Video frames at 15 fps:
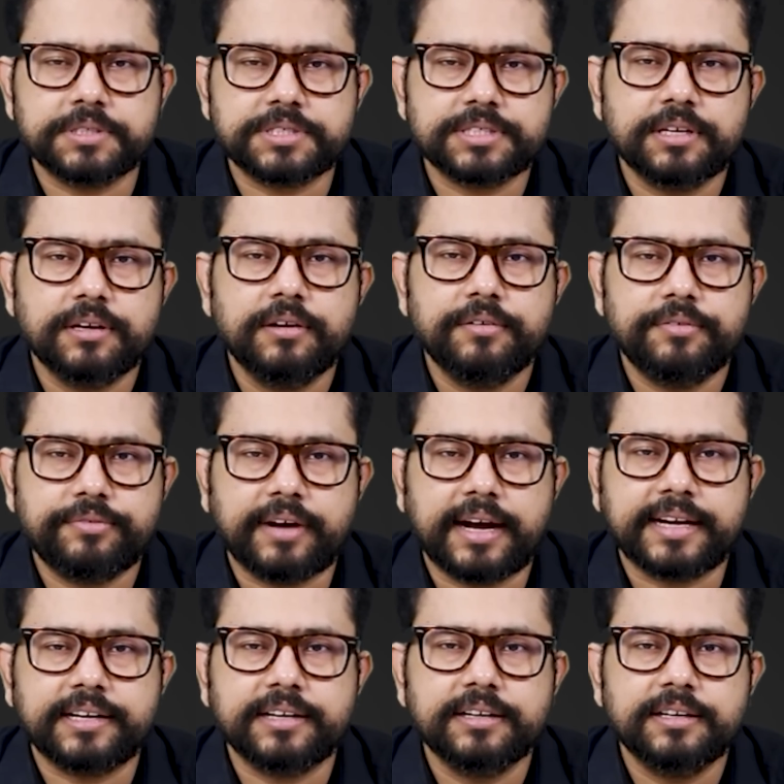us
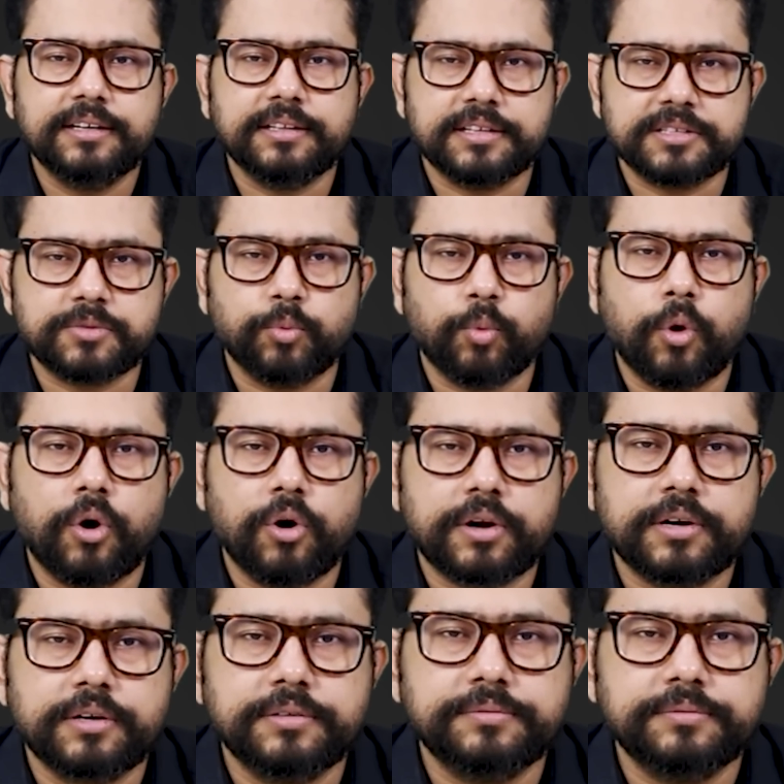fight this war.